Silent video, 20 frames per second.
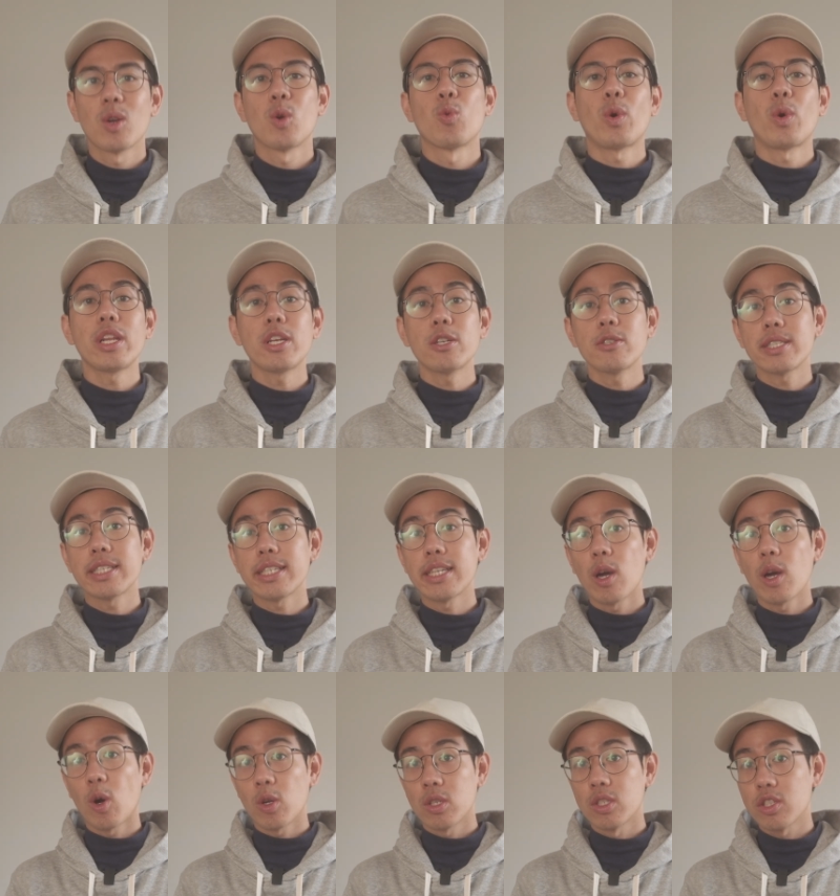What you see
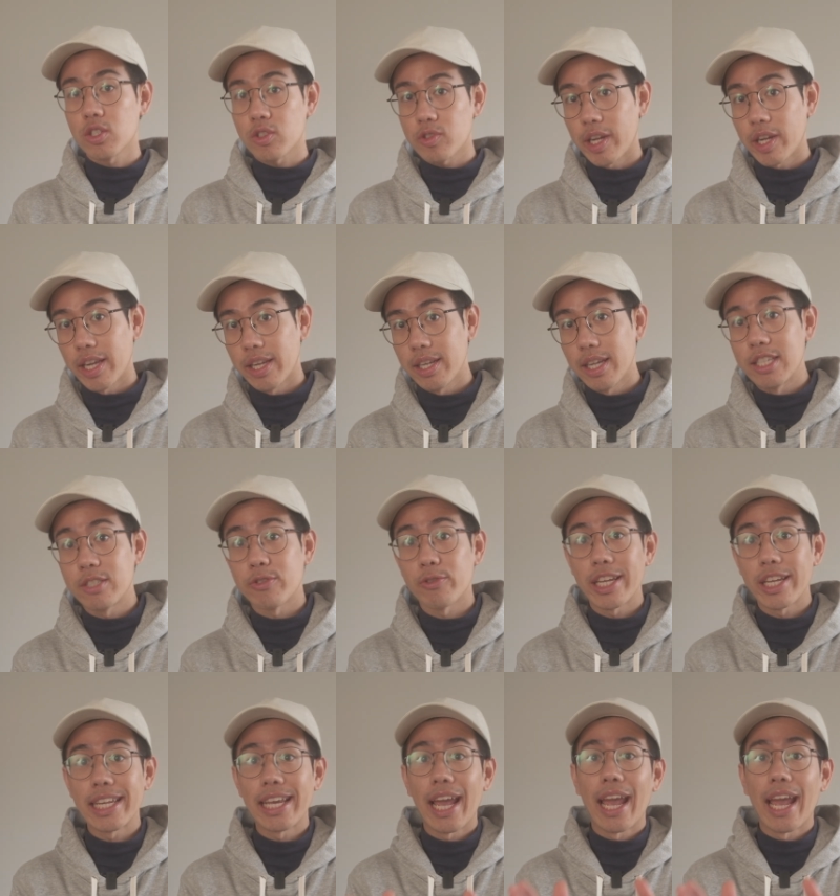on screen is really